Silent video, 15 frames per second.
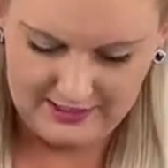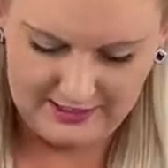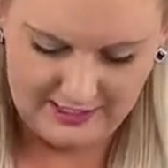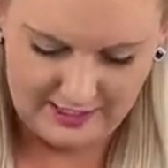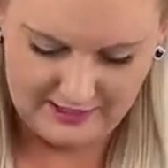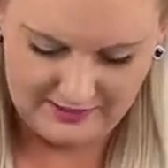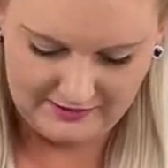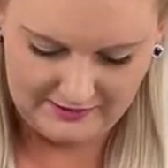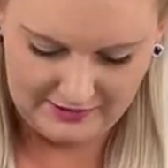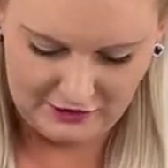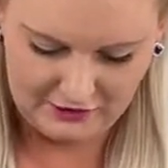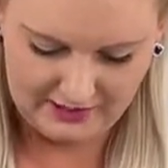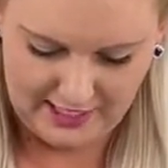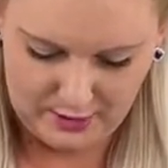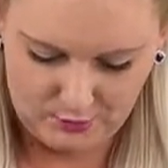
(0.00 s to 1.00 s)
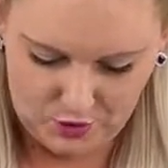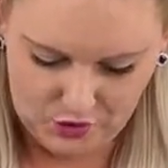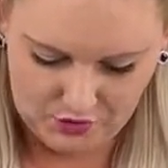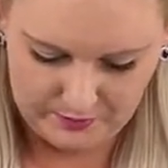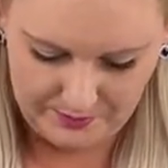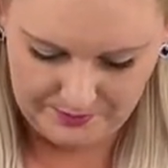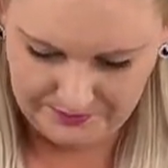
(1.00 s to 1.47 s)
It's yeah, cute. Her
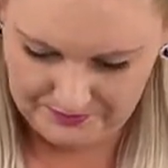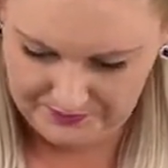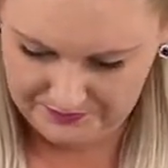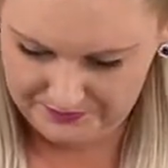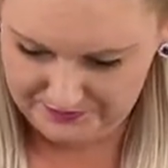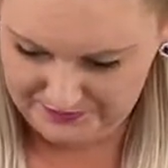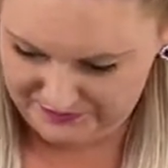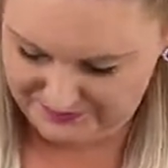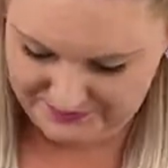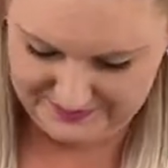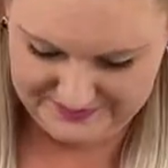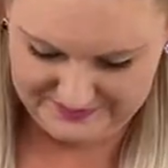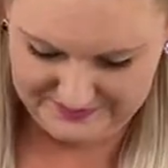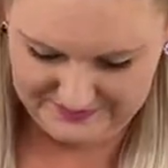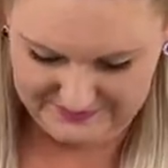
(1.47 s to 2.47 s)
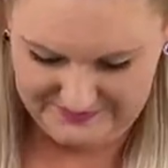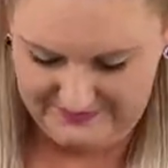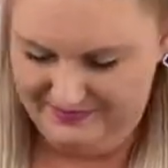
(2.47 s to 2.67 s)
label. Her label, yeah. Mm-hmm.